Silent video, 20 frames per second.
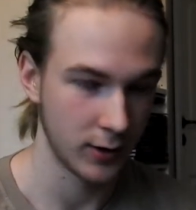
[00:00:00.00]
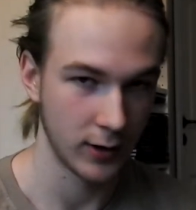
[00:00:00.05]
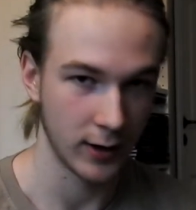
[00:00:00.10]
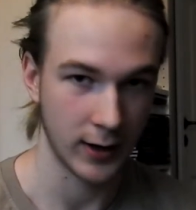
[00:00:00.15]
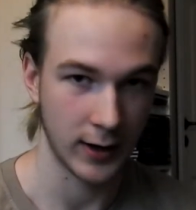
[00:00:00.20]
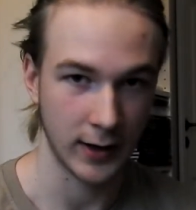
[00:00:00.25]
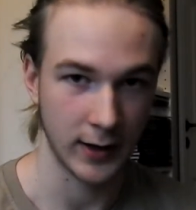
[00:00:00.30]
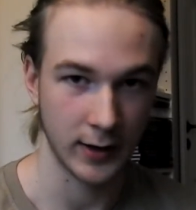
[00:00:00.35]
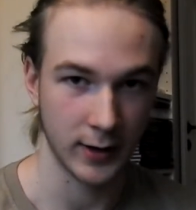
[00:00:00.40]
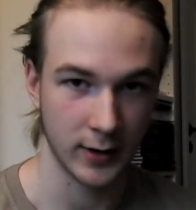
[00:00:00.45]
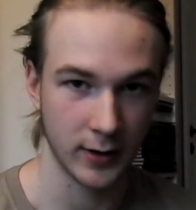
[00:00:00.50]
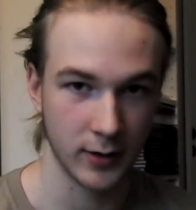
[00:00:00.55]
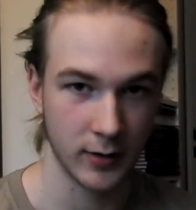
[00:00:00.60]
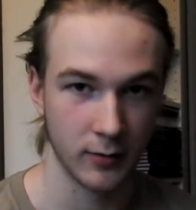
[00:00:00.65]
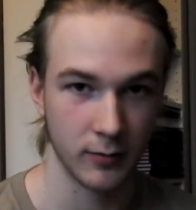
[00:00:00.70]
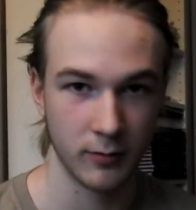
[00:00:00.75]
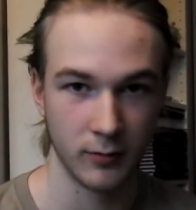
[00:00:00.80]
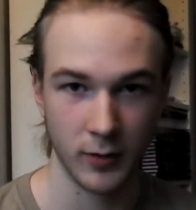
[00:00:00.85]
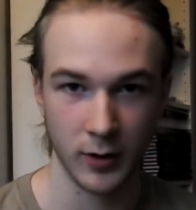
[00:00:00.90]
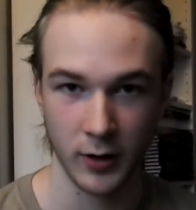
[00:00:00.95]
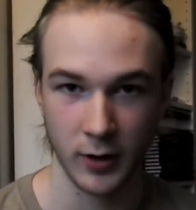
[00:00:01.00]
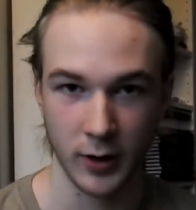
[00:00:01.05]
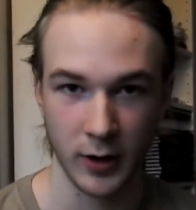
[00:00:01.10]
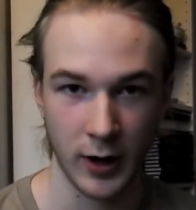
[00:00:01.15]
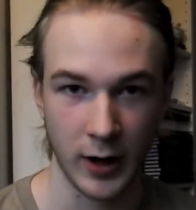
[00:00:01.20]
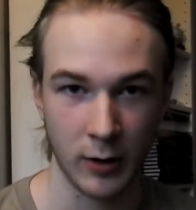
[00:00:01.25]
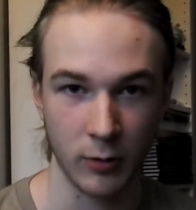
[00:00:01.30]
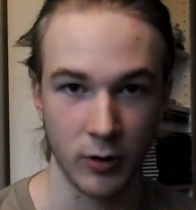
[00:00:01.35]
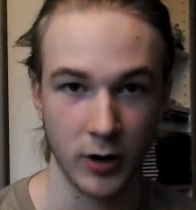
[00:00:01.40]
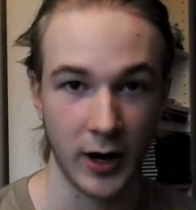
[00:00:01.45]
like
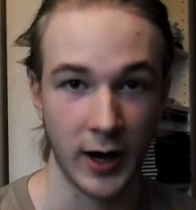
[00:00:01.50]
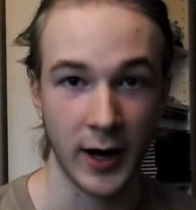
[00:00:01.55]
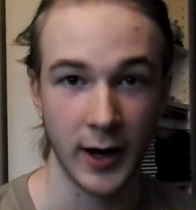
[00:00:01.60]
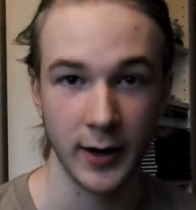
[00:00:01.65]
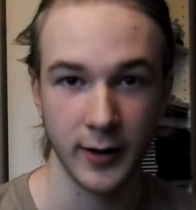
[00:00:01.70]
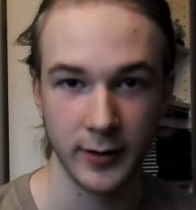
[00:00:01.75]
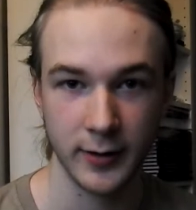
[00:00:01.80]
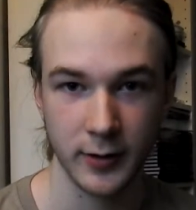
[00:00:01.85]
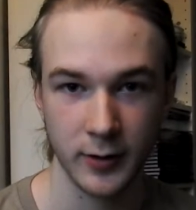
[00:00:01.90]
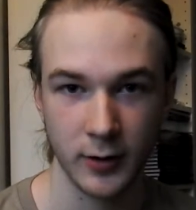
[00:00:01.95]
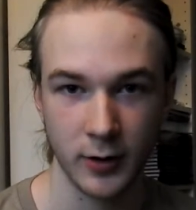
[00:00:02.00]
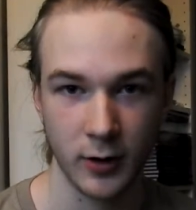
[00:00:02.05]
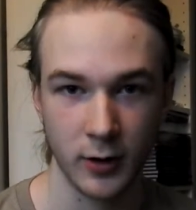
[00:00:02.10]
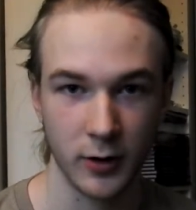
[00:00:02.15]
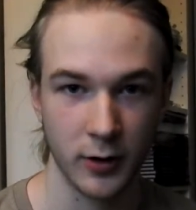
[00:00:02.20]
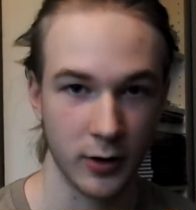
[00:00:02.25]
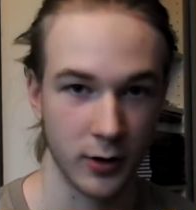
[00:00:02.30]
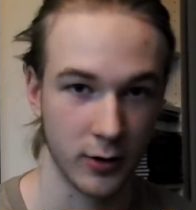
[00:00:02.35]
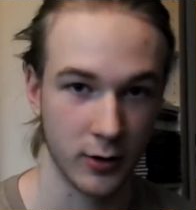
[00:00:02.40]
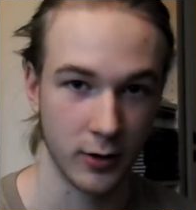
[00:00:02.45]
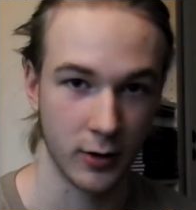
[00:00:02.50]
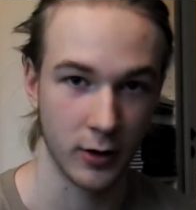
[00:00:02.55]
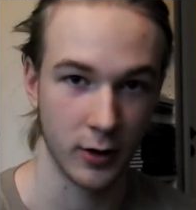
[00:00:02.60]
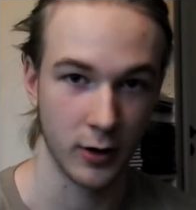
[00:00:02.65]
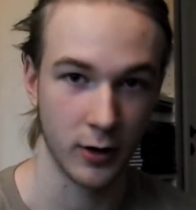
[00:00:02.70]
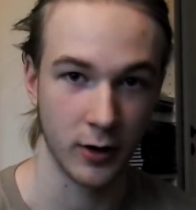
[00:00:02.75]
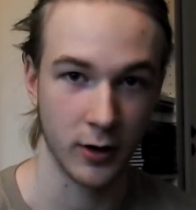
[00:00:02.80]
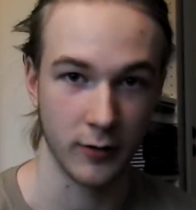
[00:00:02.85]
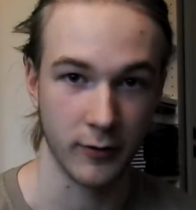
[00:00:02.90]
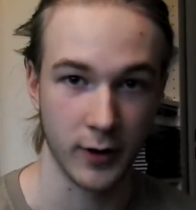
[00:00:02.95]
our eyes are
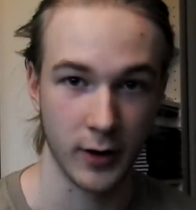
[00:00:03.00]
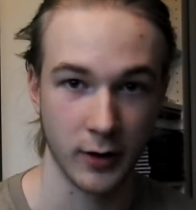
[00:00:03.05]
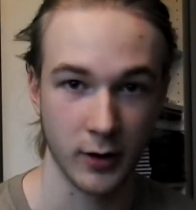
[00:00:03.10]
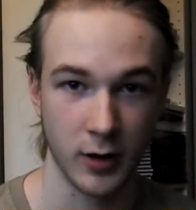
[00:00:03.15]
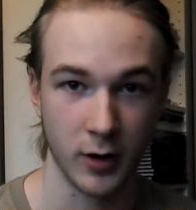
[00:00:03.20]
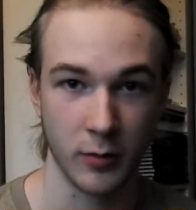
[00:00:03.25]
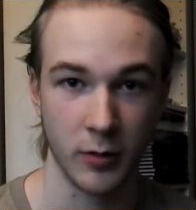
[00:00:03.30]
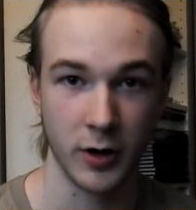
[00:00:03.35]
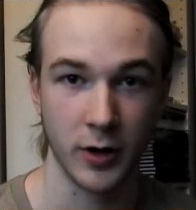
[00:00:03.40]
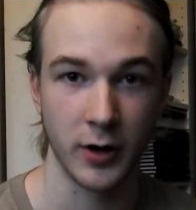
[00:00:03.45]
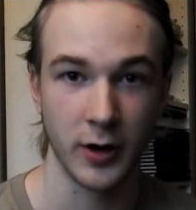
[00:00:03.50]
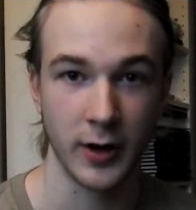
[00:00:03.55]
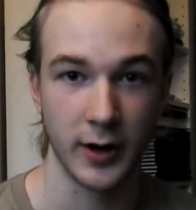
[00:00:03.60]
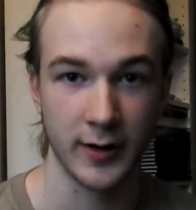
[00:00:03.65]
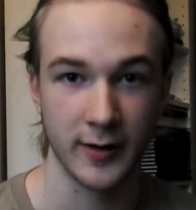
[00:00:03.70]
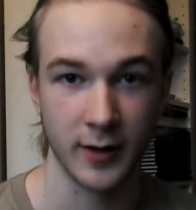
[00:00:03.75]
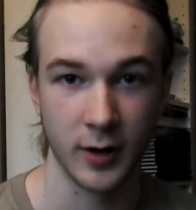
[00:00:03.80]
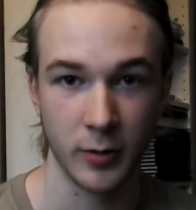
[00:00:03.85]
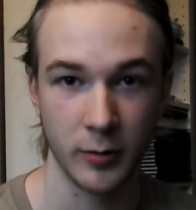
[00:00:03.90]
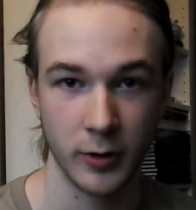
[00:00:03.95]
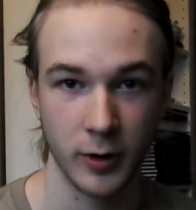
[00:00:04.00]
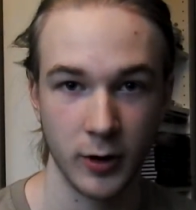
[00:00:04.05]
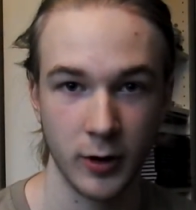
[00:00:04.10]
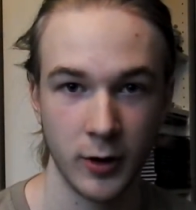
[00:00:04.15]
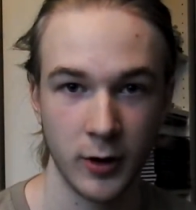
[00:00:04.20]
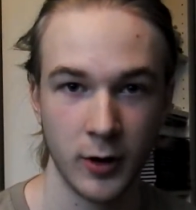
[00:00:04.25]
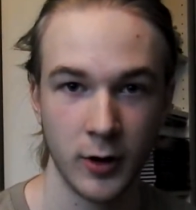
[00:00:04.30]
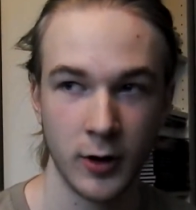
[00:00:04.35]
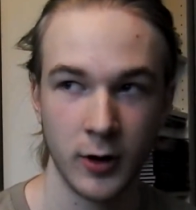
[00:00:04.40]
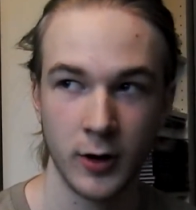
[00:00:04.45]
a very common
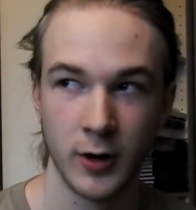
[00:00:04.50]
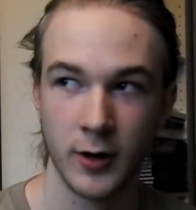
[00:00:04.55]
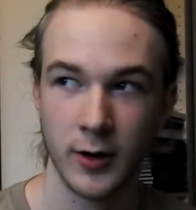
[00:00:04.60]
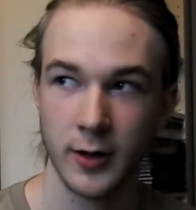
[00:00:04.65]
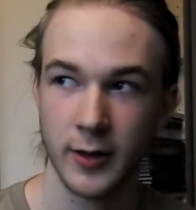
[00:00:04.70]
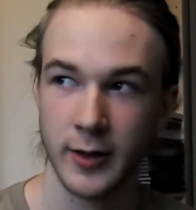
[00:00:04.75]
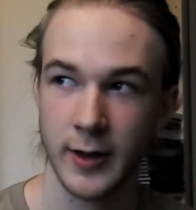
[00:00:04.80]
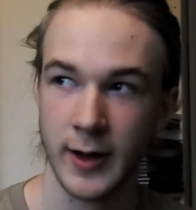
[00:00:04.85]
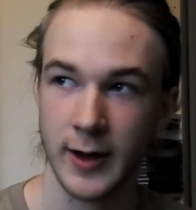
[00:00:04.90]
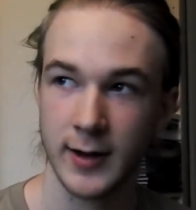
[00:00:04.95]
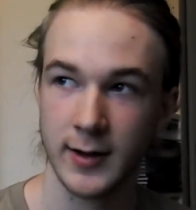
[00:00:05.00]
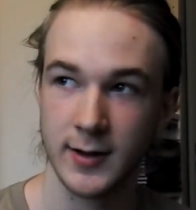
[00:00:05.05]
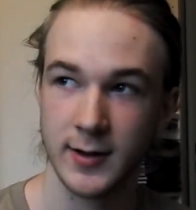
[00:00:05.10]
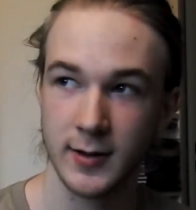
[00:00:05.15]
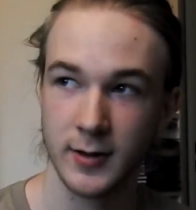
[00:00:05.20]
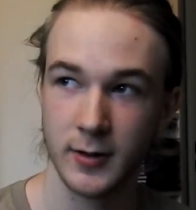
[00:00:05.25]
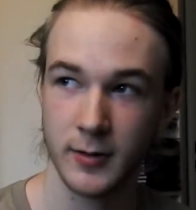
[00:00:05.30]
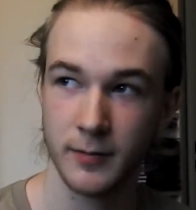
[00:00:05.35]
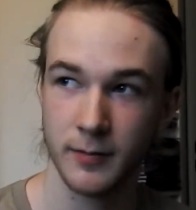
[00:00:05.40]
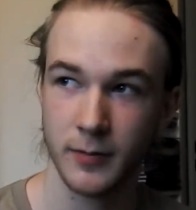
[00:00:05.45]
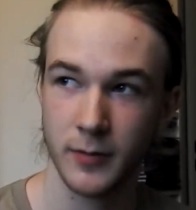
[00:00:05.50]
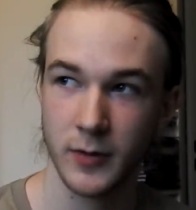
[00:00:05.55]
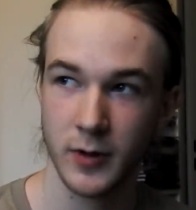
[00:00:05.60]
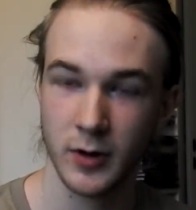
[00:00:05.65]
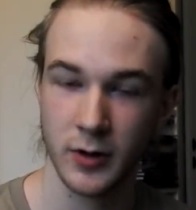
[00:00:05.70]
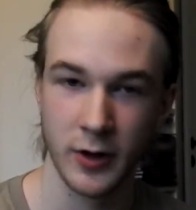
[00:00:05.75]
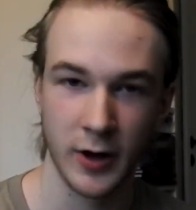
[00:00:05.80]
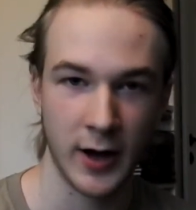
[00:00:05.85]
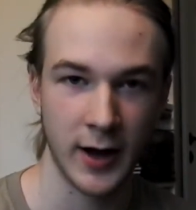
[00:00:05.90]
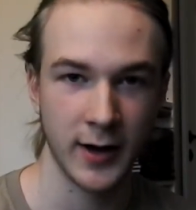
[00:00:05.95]
example, that
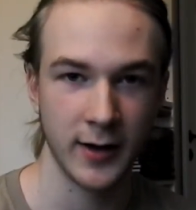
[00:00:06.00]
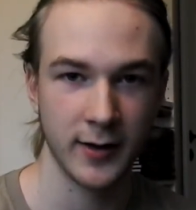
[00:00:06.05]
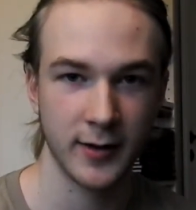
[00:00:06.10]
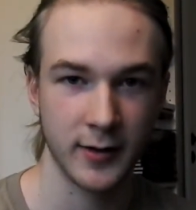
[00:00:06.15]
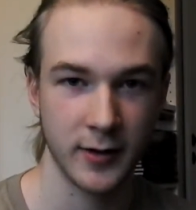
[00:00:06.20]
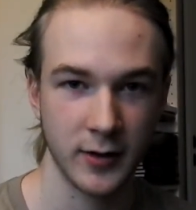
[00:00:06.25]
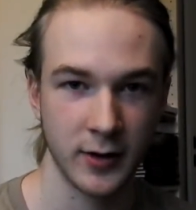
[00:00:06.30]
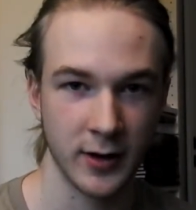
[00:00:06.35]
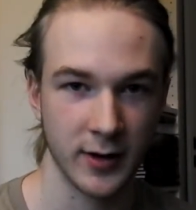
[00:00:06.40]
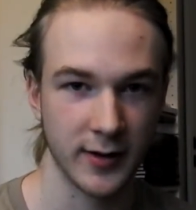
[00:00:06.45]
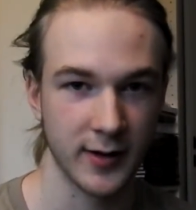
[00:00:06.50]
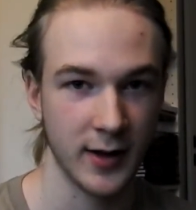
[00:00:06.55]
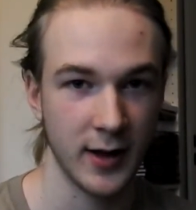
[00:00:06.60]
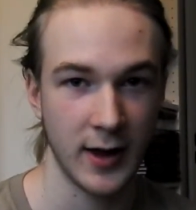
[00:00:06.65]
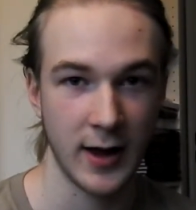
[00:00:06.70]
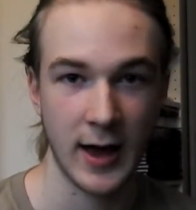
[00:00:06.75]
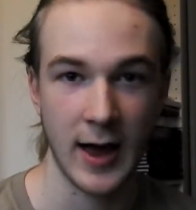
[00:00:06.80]
the eyes just